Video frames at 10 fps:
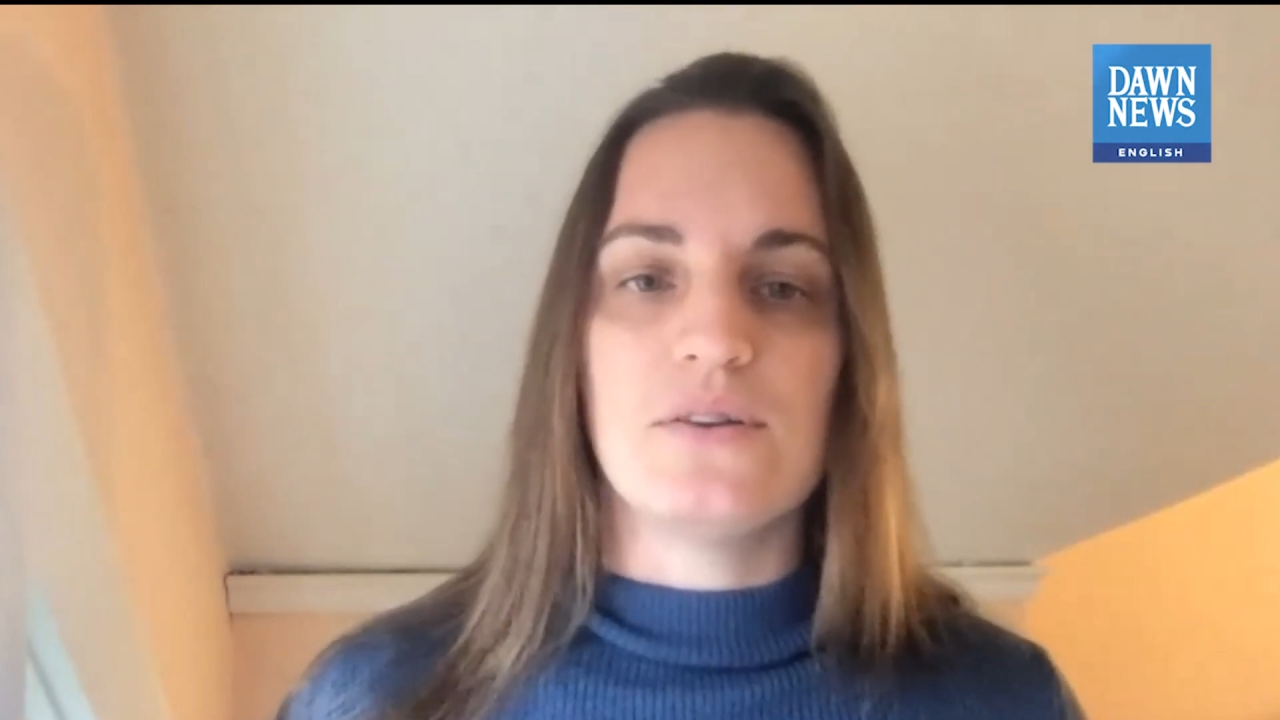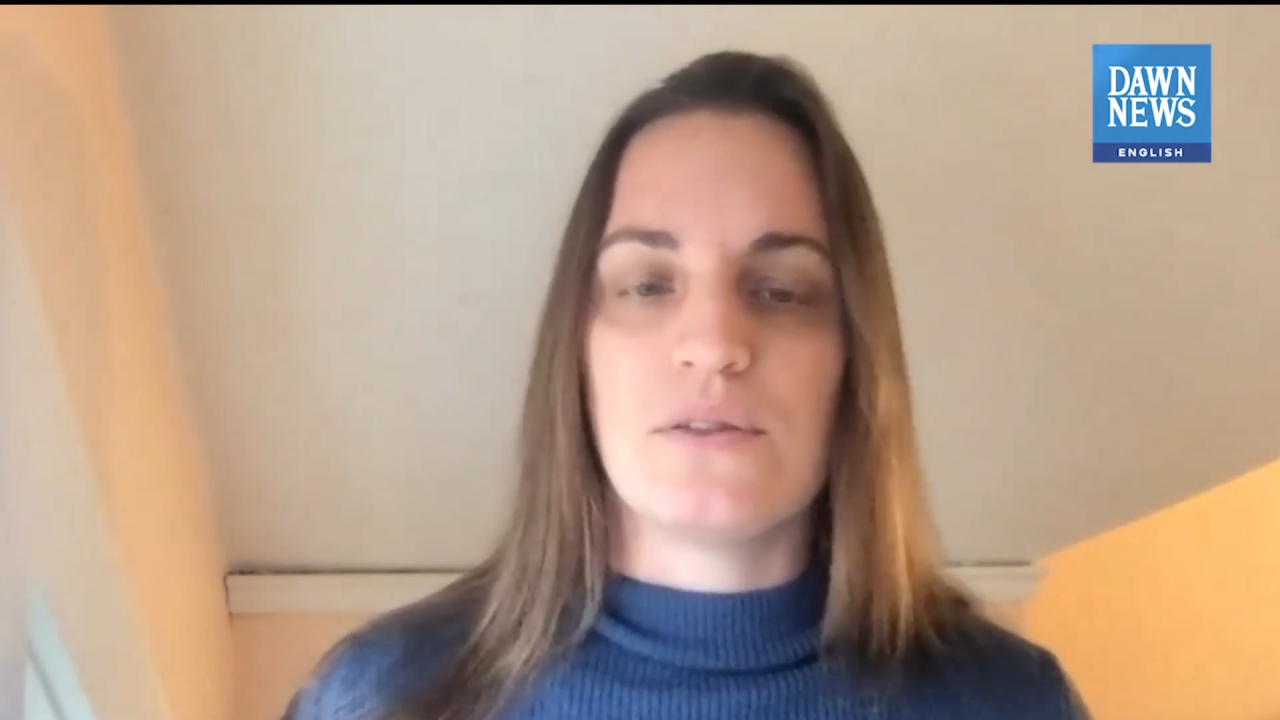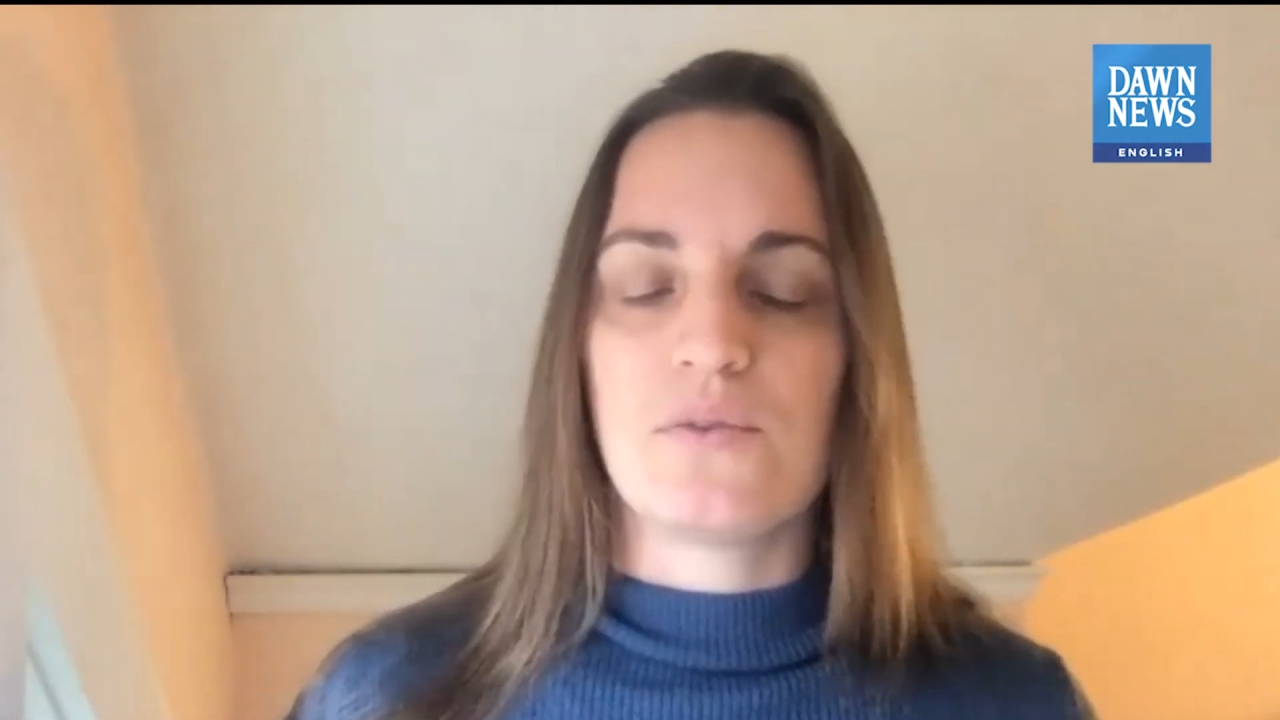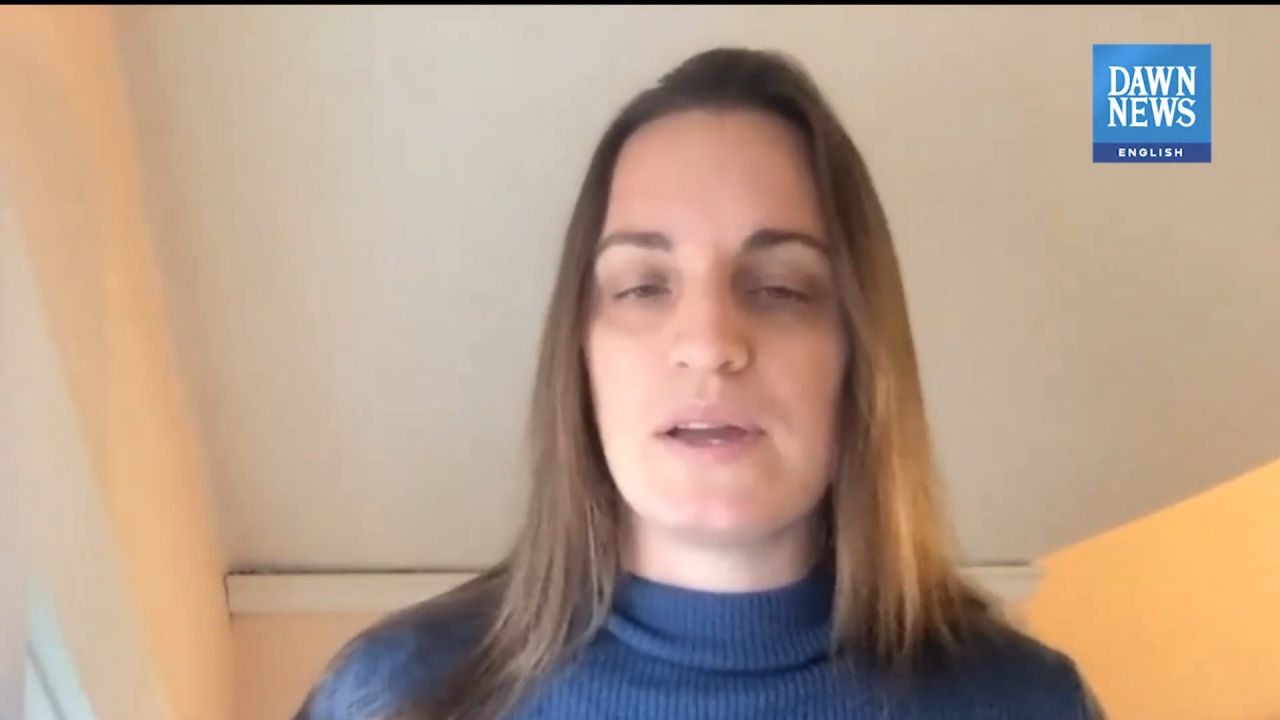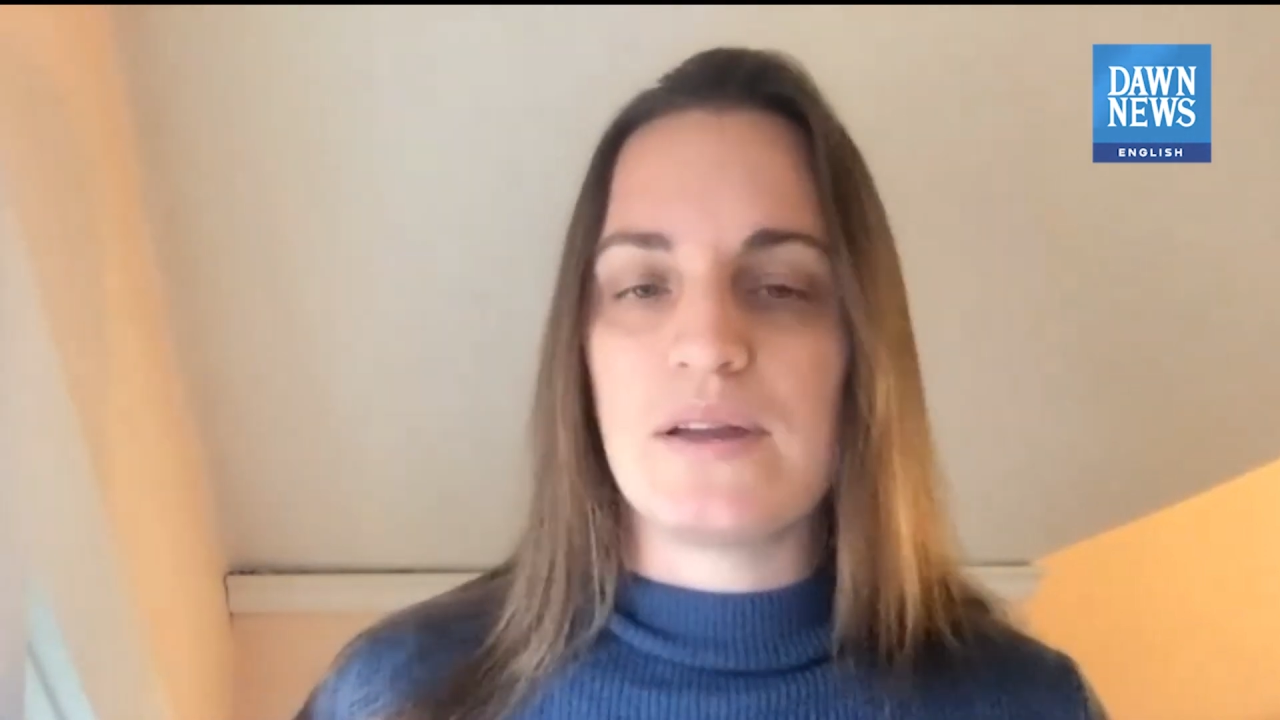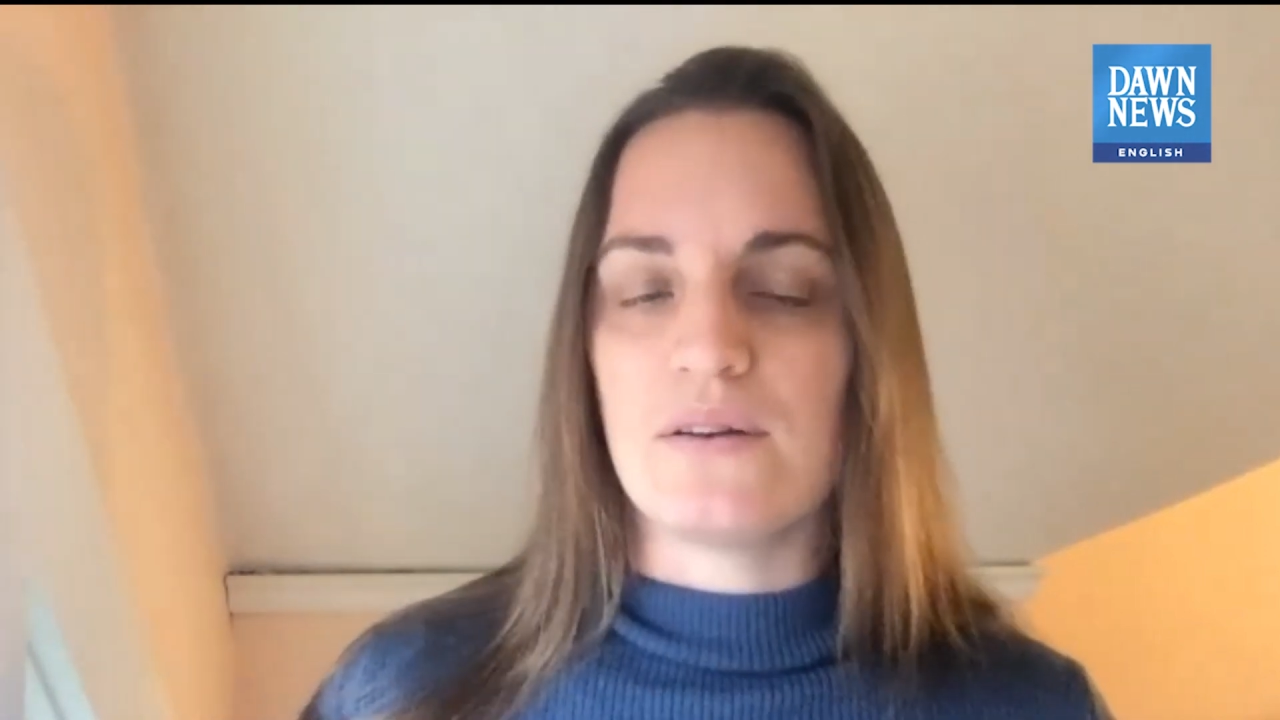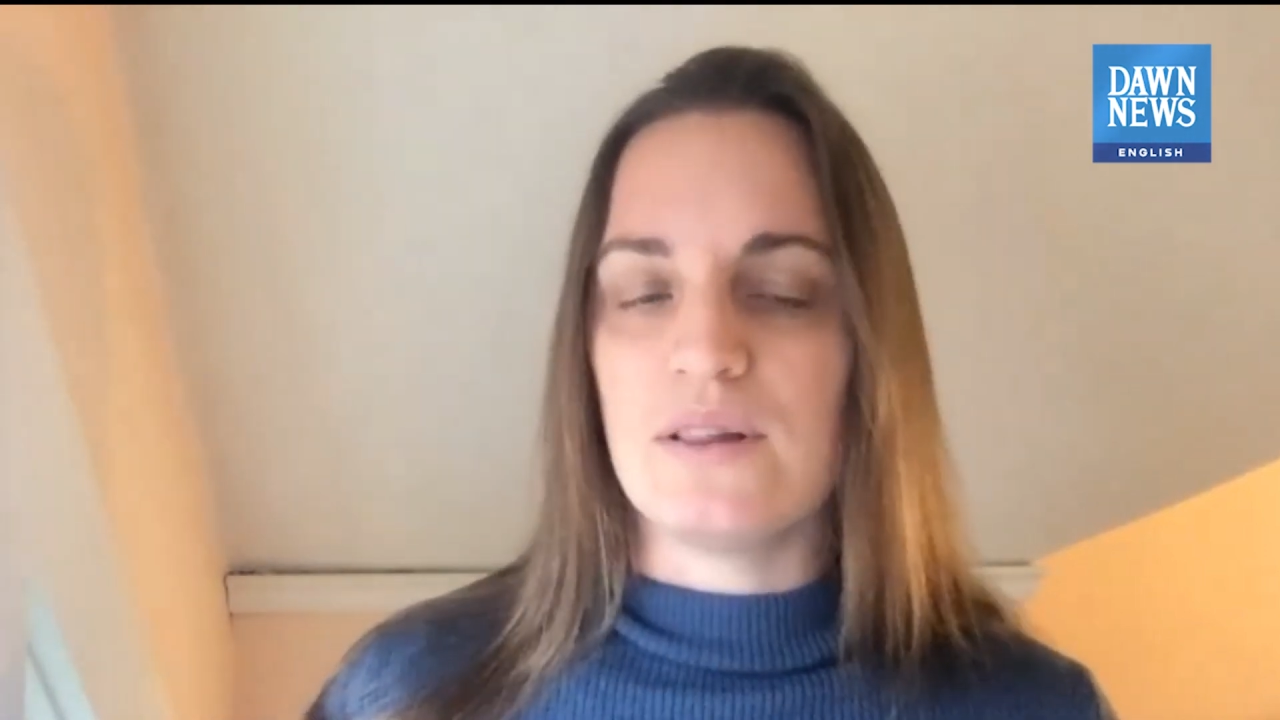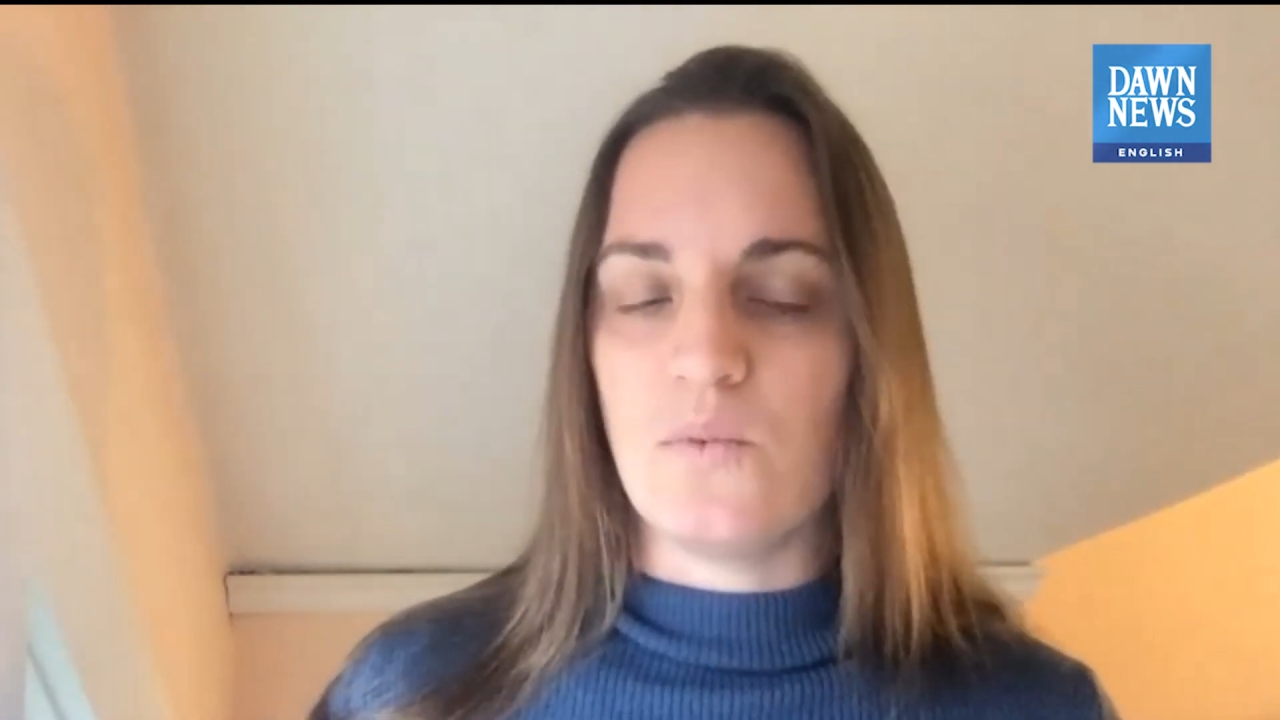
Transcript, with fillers: earthquake early